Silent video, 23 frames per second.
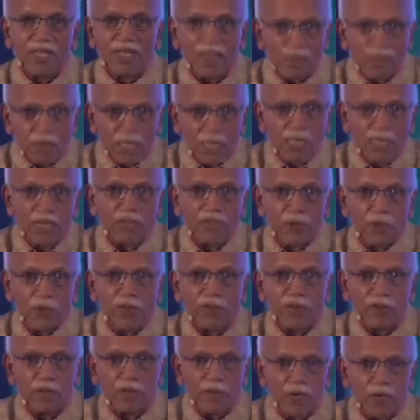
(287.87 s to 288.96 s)
Chemical, if you
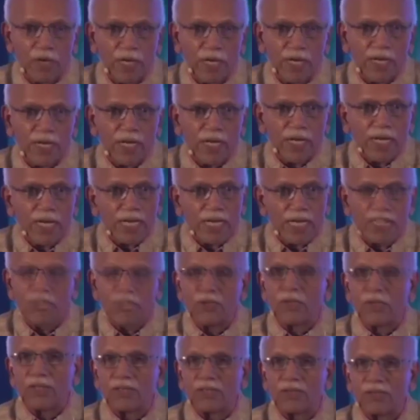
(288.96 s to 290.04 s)
give it to the body, it
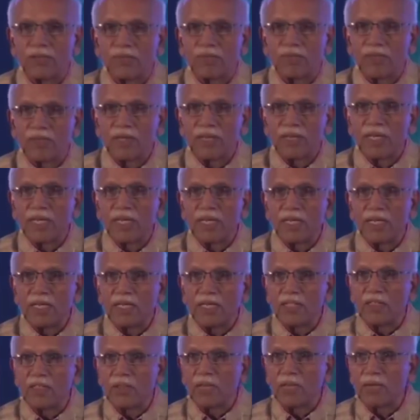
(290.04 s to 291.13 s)
destroys. Here
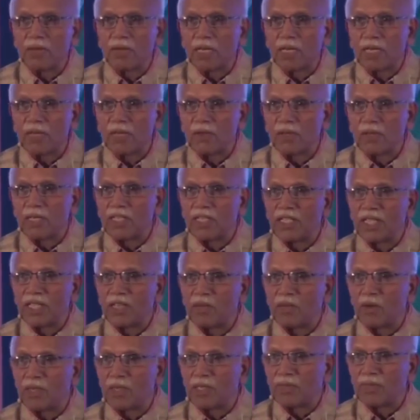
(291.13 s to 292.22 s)
there's no chemical, only
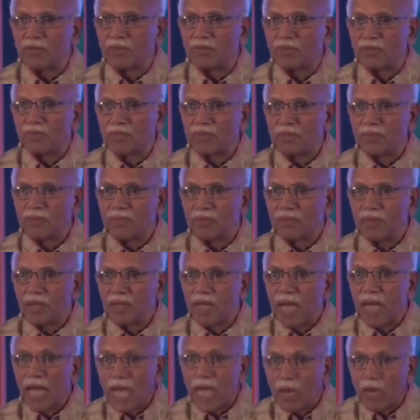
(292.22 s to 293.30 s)
changed water.
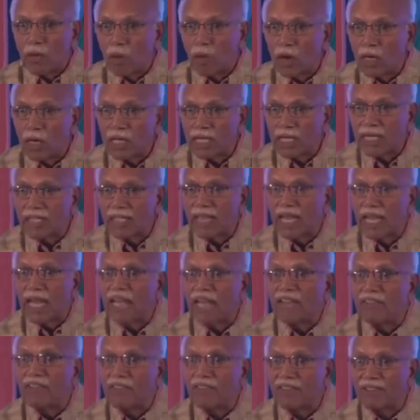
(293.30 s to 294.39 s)
And water is
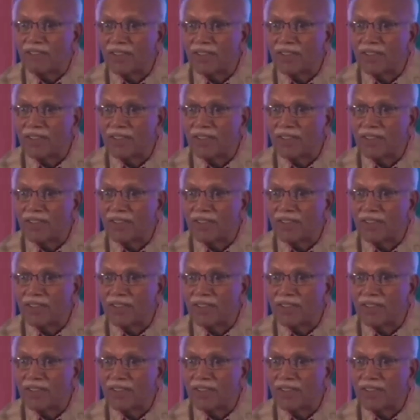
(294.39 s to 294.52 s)
alive.